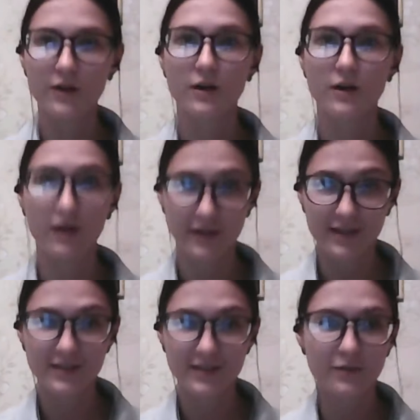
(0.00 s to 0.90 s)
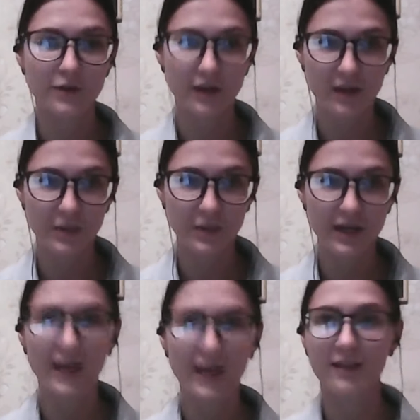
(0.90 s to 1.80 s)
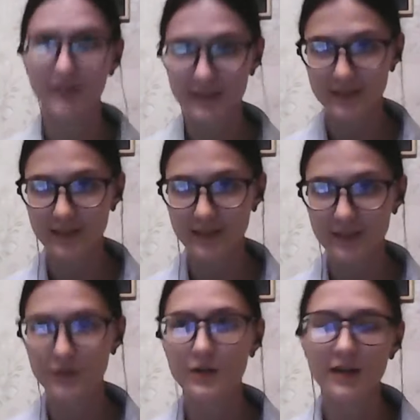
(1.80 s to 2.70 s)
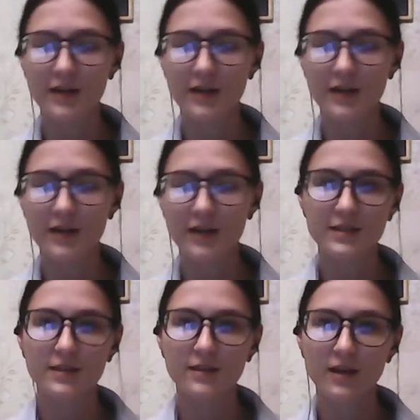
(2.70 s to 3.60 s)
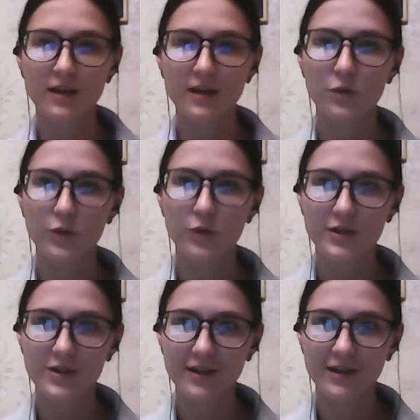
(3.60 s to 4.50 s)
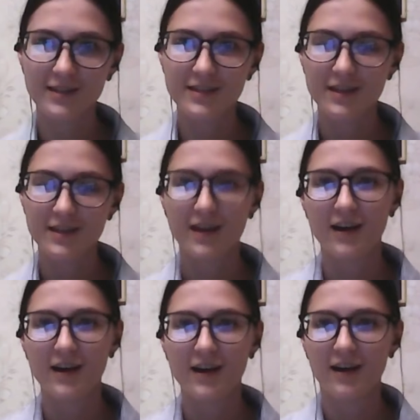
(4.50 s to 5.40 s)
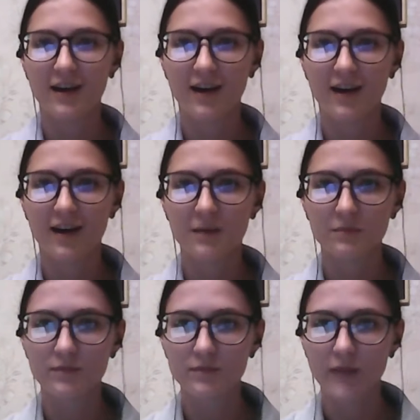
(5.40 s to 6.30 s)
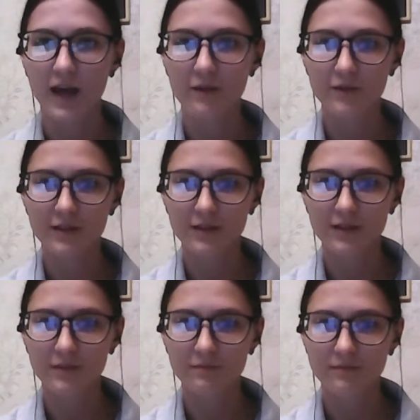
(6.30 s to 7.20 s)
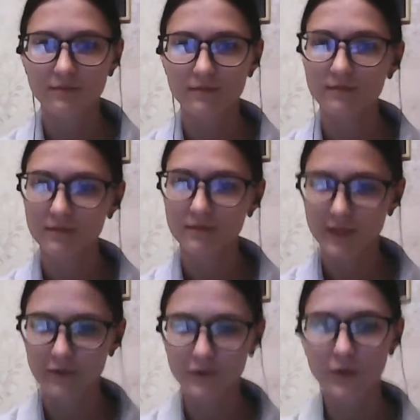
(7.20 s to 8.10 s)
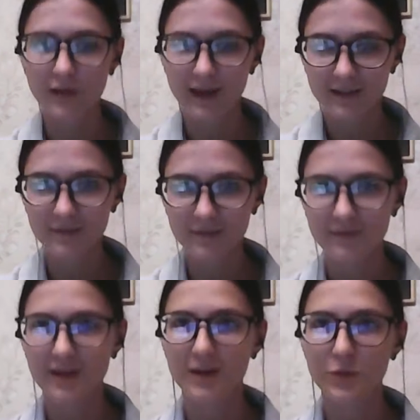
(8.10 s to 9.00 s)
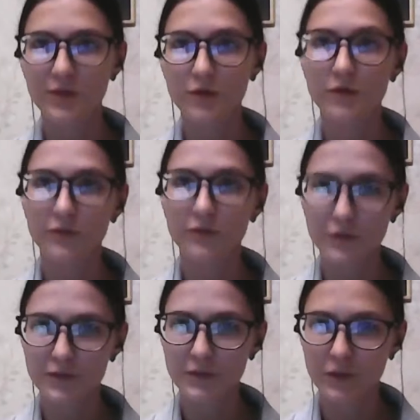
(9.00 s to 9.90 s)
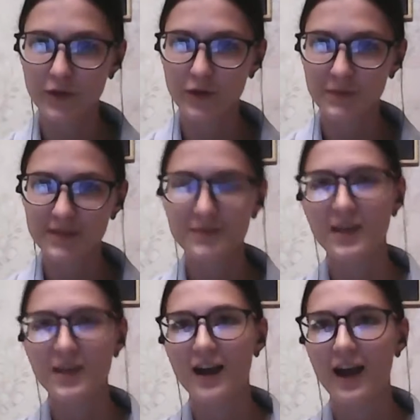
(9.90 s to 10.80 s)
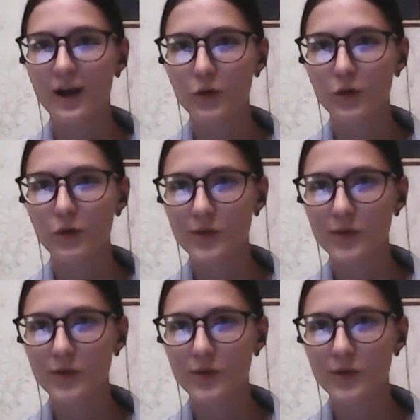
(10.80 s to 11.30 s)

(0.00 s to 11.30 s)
audience for coming and listening to us and watching us. Have good luck with your future poems. I hope we